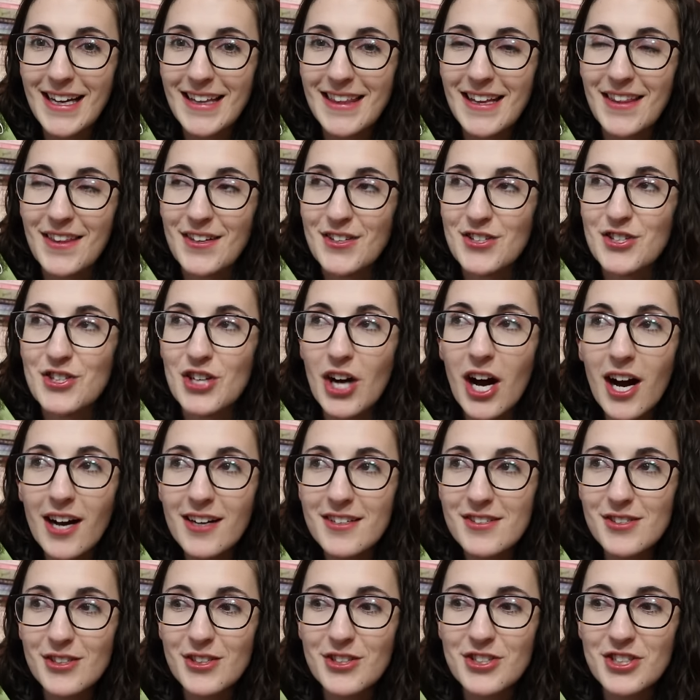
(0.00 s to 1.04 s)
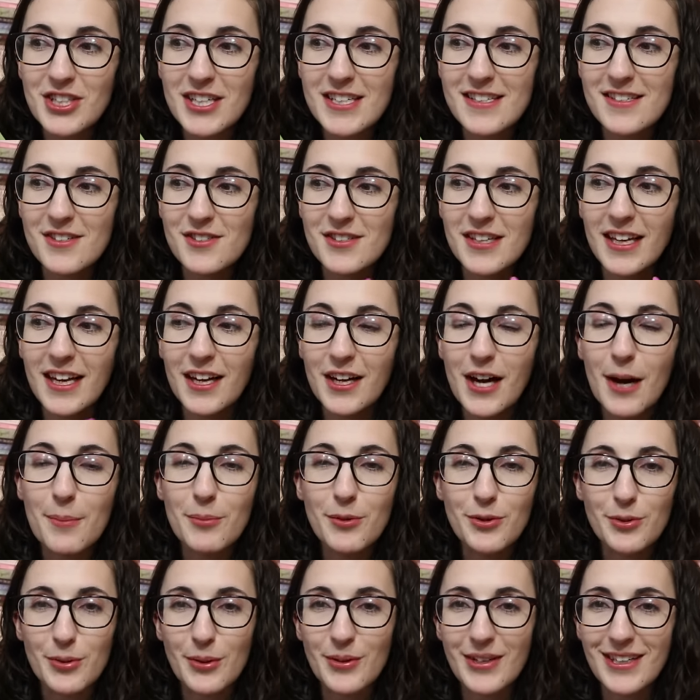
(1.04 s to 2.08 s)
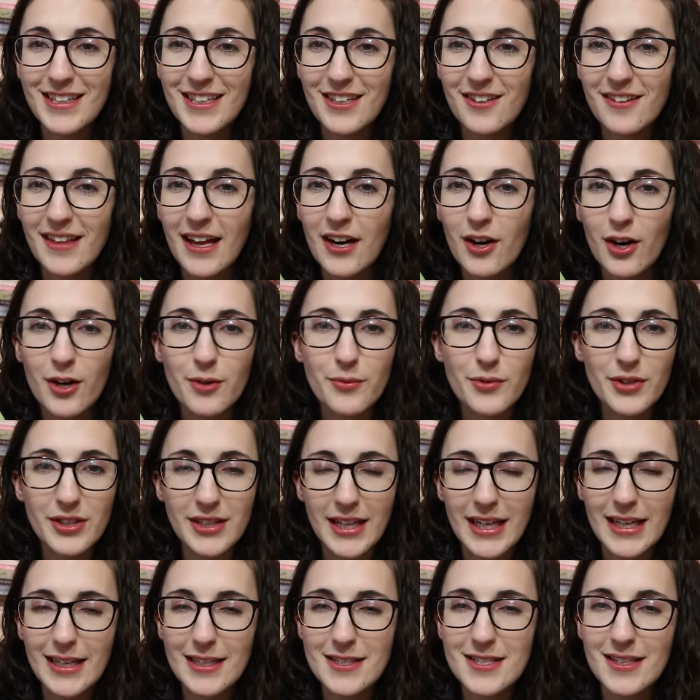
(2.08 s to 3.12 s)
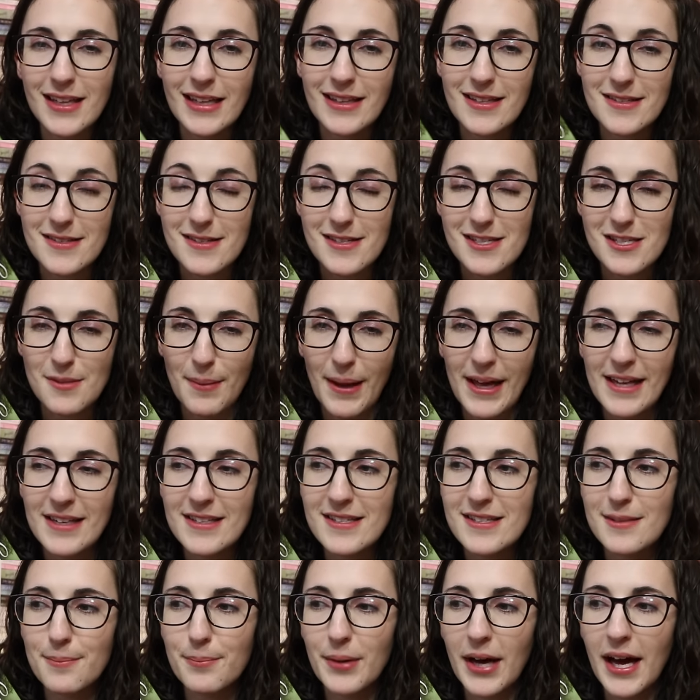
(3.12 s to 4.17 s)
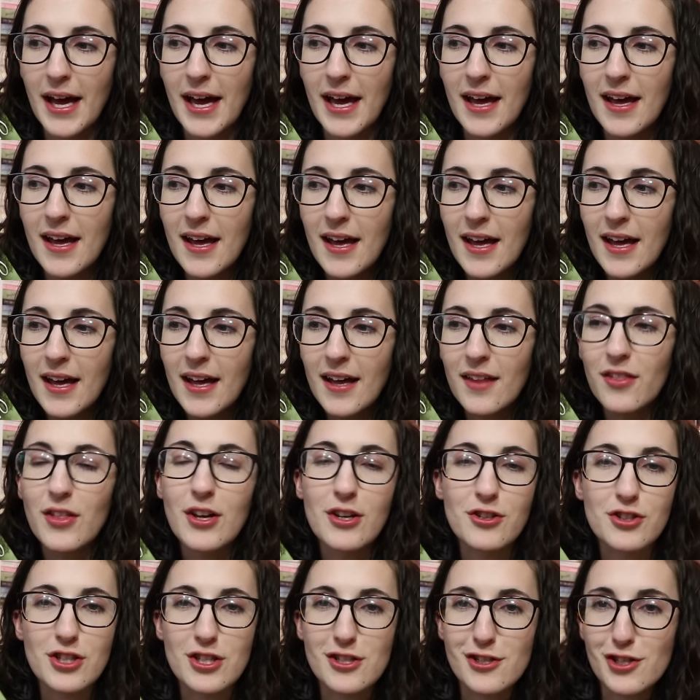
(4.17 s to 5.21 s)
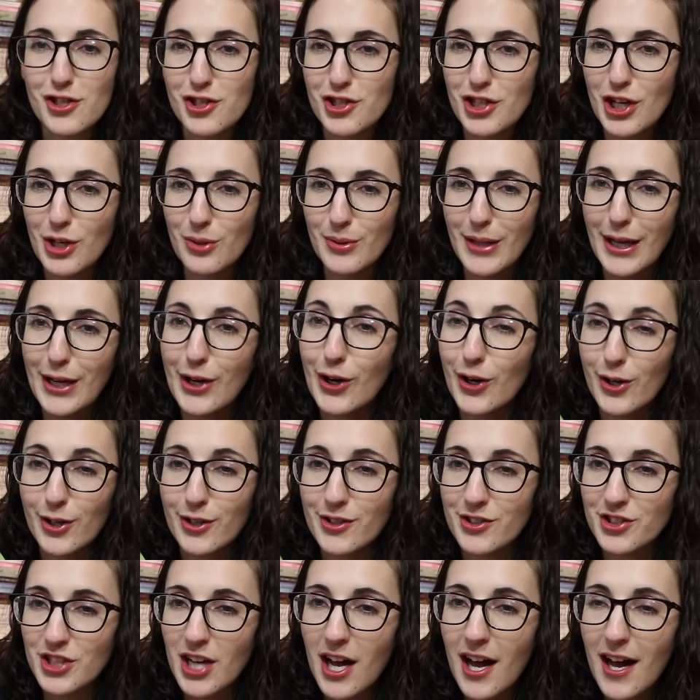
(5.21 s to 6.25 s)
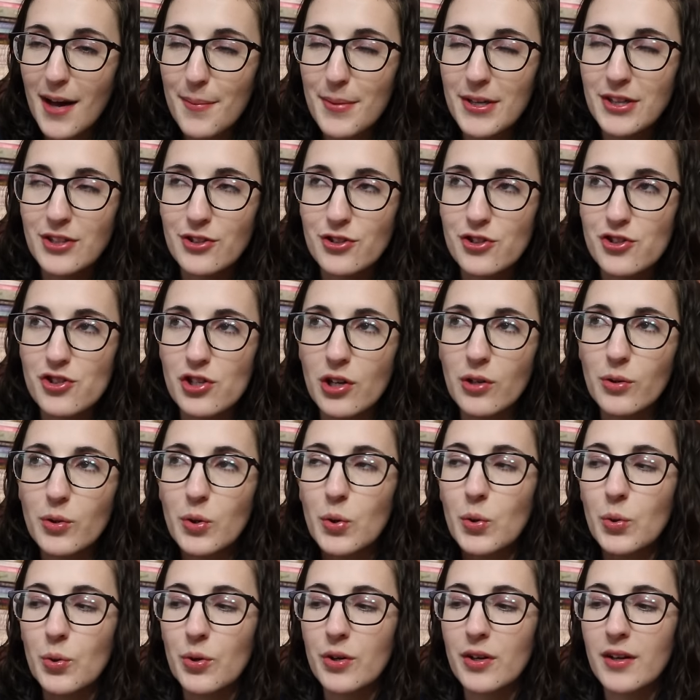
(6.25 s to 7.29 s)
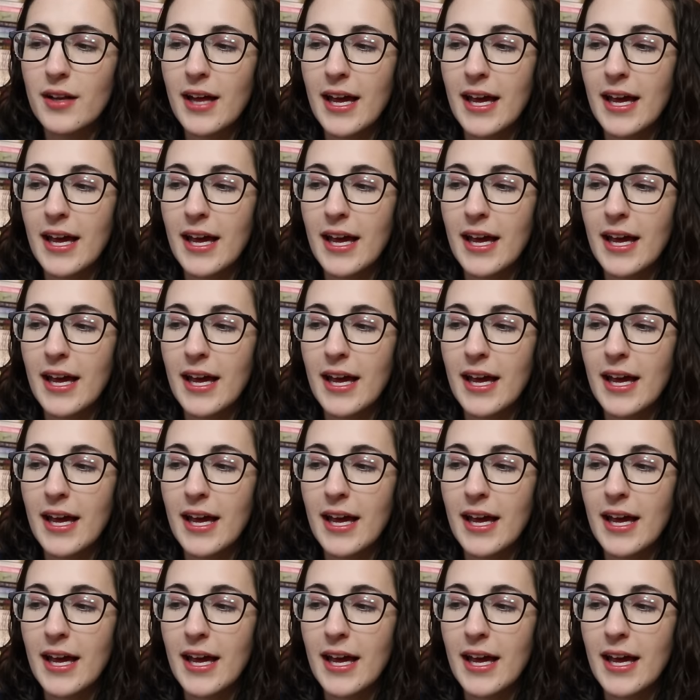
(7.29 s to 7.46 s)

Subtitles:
And then the dog searches, there's like a couple thrown in here that aren't related to like the suspense, but they're just to show like her job, and they're so cool.